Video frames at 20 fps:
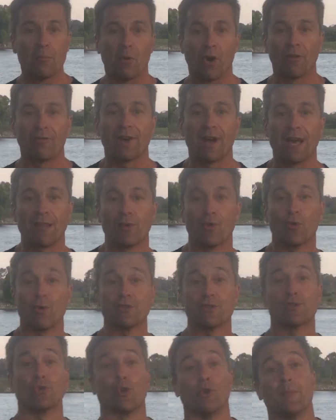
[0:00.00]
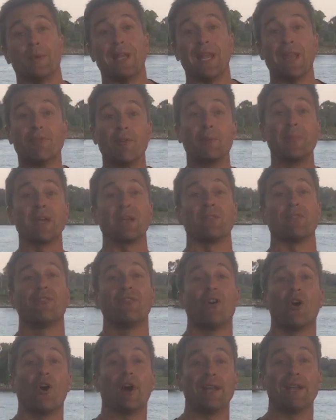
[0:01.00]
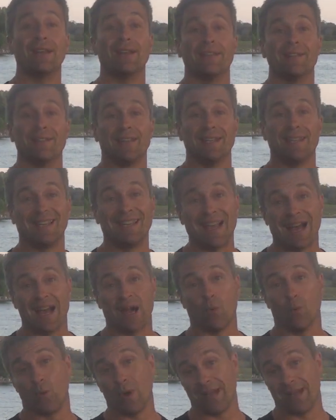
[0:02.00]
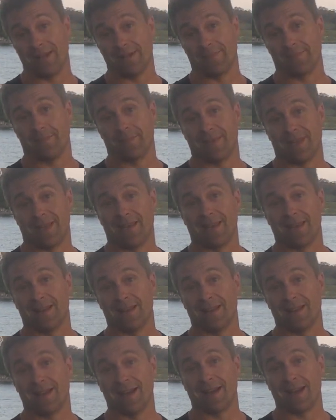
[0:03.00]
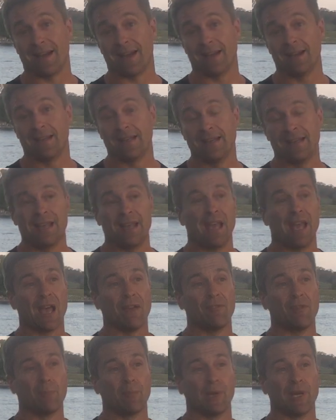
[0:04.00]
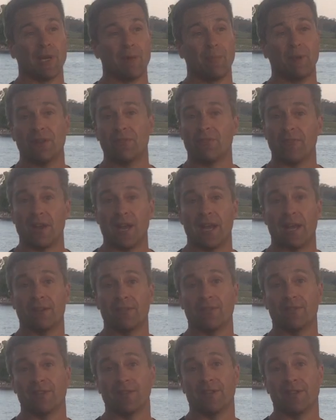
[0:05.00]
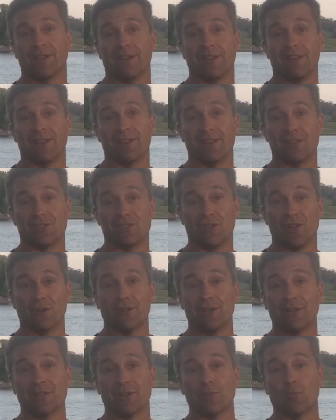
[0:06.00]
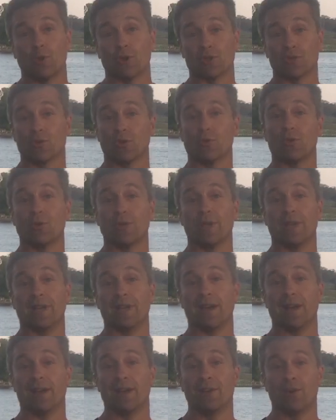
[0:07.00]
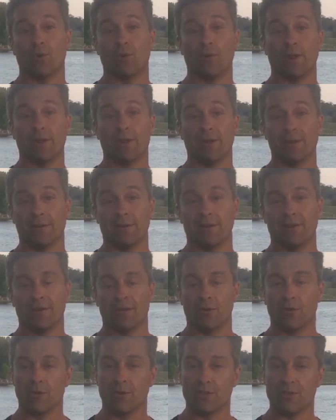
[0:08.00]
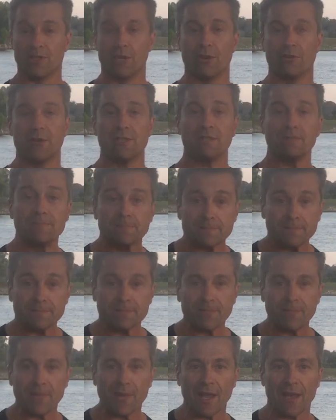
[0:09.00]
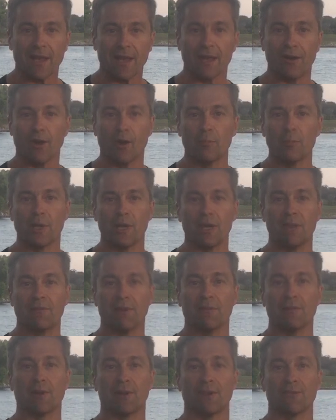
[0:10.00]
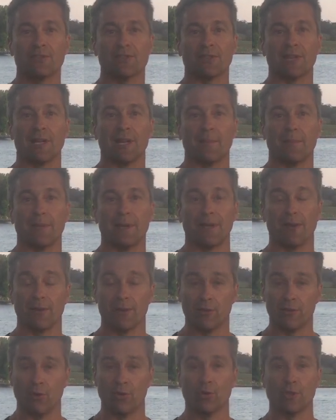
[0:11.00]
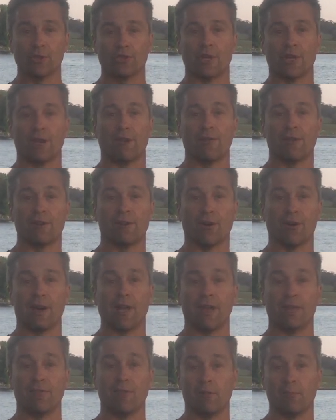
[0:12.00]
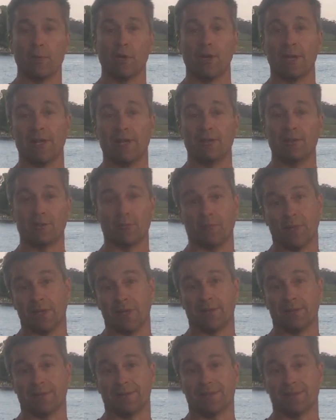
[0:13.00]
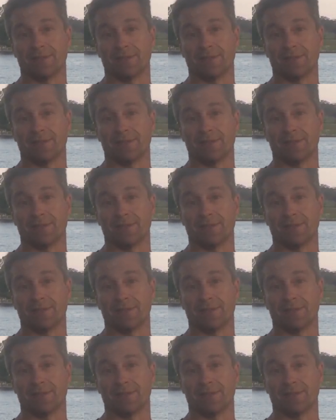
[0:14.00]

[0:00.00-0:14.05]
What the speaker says: My father always taught me never pick a fight that you can't win, and having been a big fan of the series and watched all the series, I believe everyone I've seen up on your show that I have the ability to beat.